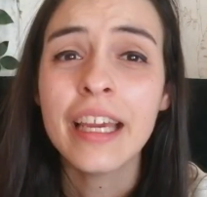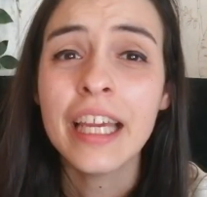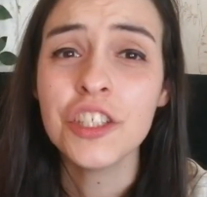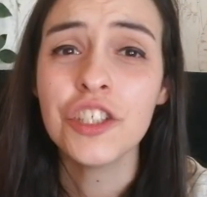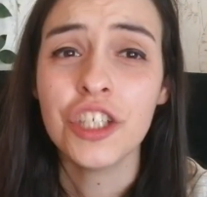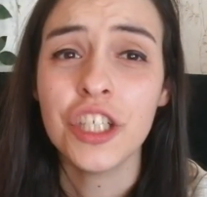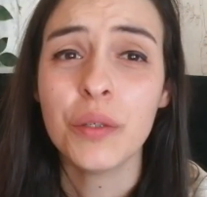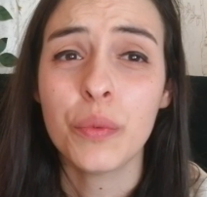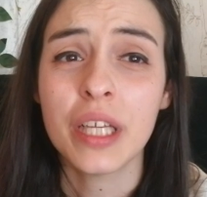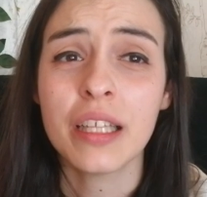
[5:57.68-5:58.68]
Is she
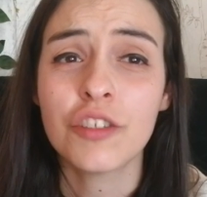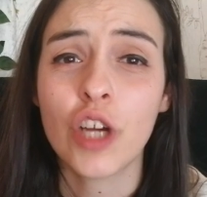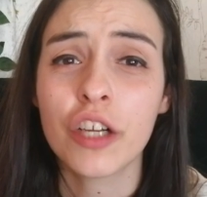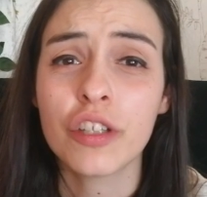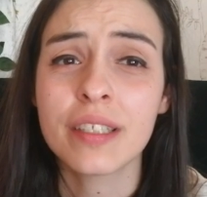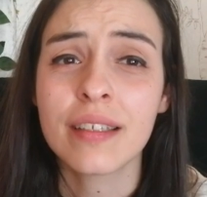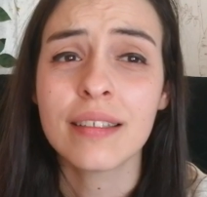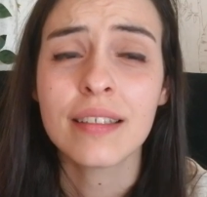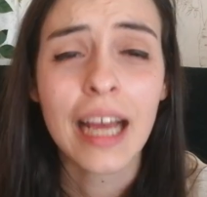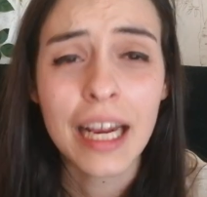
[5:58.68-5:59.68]
really Dracula's
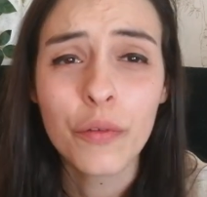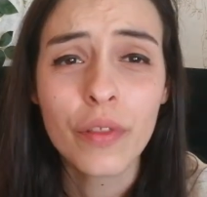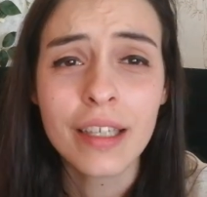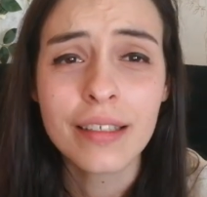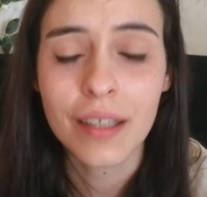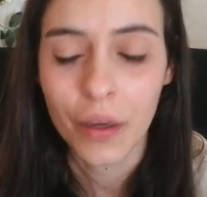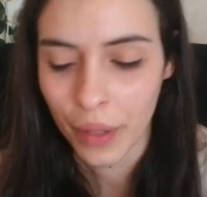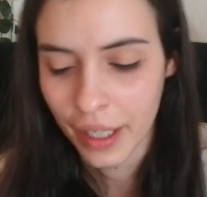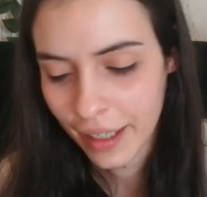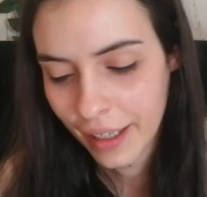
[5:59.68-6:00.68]
cousin? I don't think so.